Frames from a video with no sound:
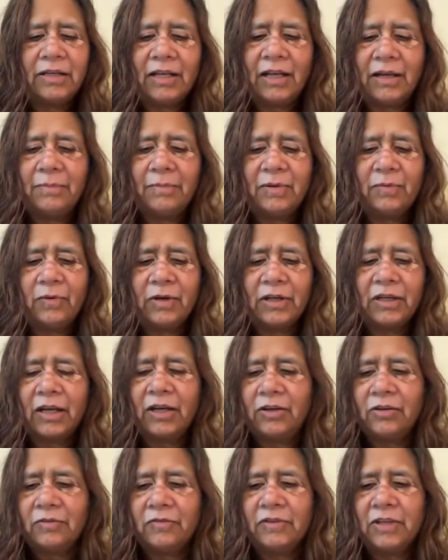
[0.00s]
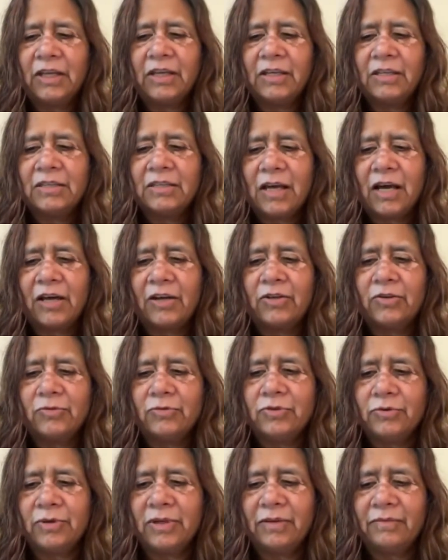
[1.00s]
Tell me what kind of things are you
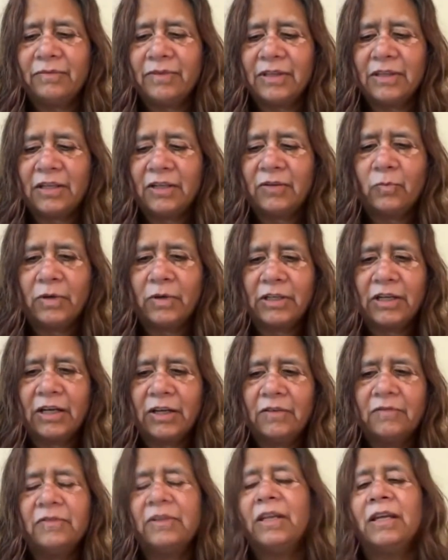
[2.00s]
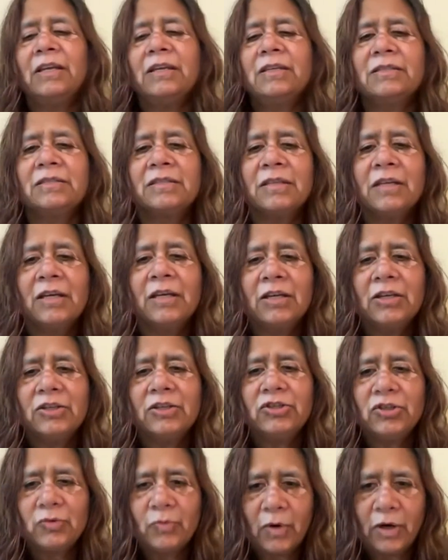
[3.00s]
doing with it? What kind of things
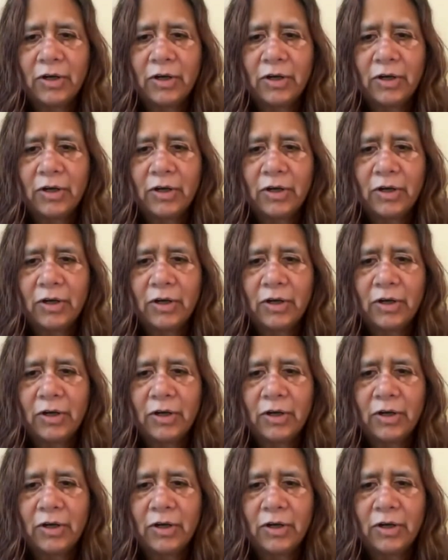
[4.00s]
do you